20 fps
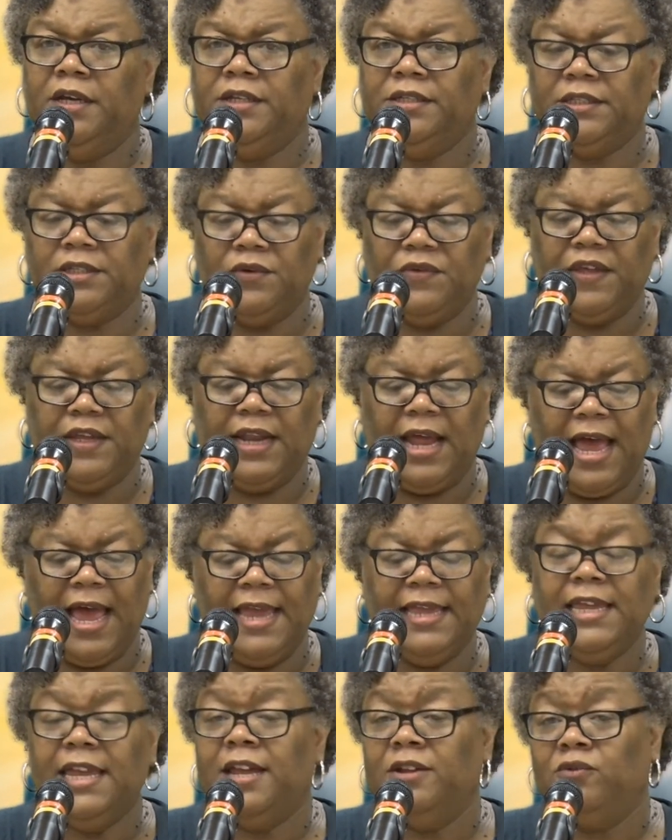so that
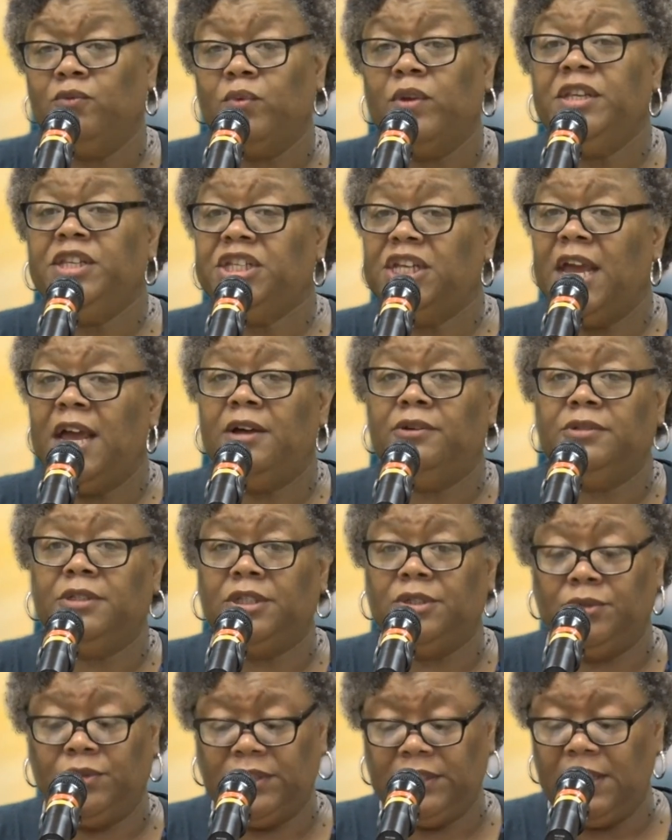I can reach out
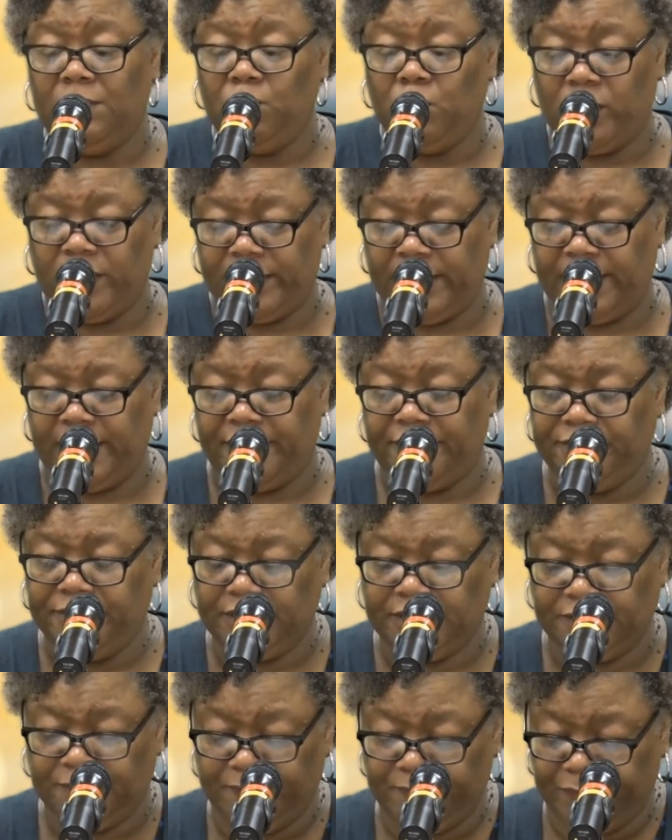to someone
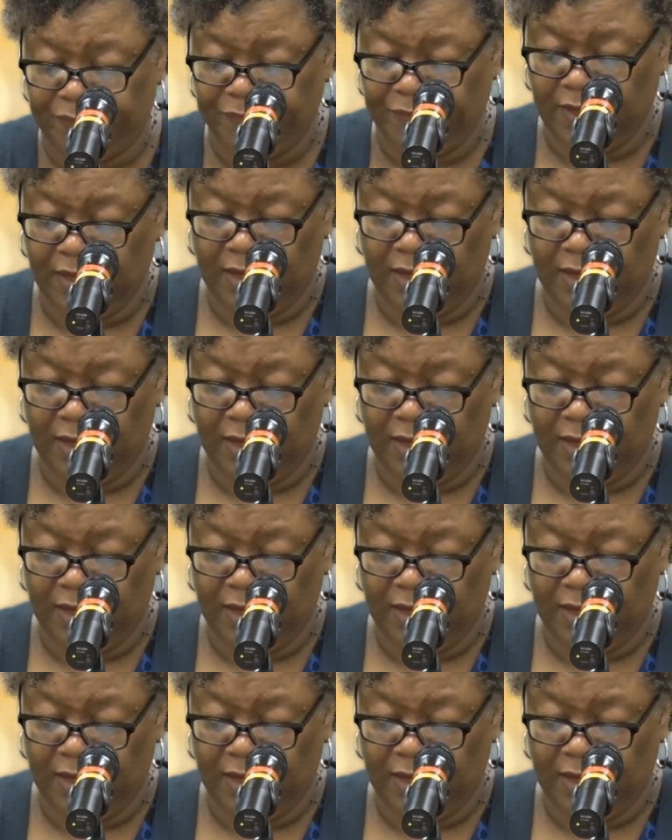else,